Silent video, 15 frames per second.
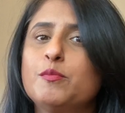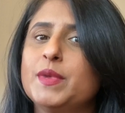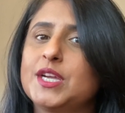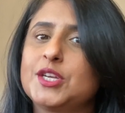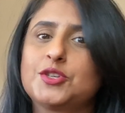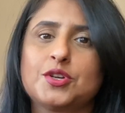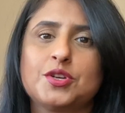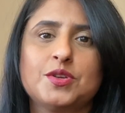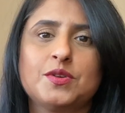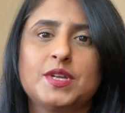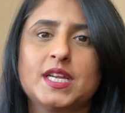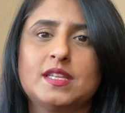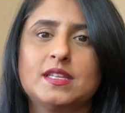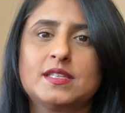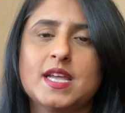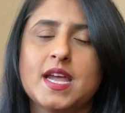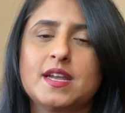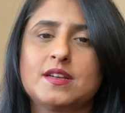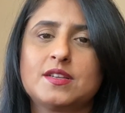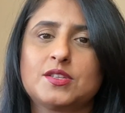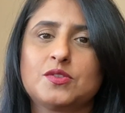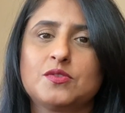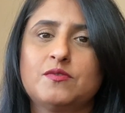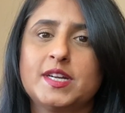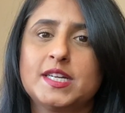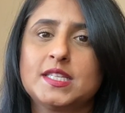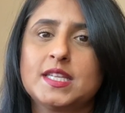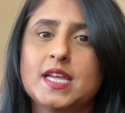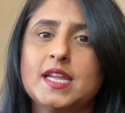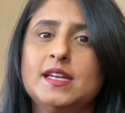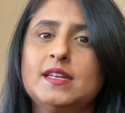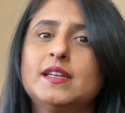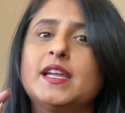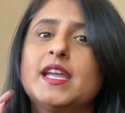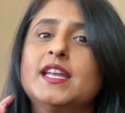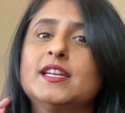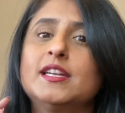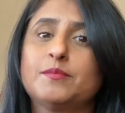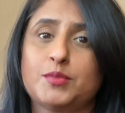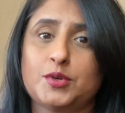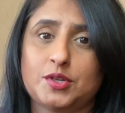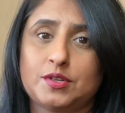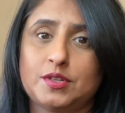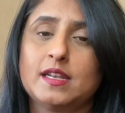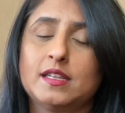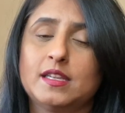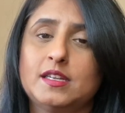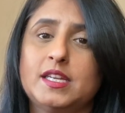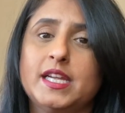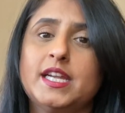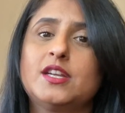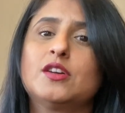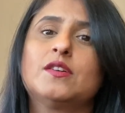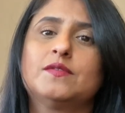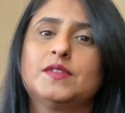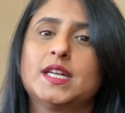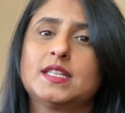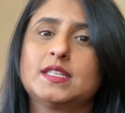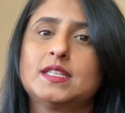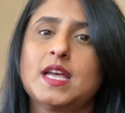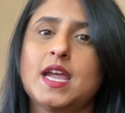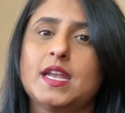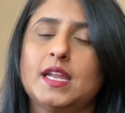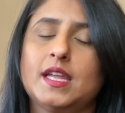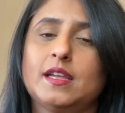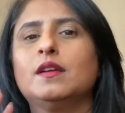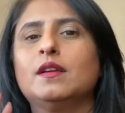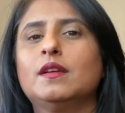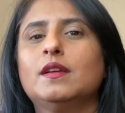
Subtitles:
make sure you get the signers to wet sign it again and put the date of that signing.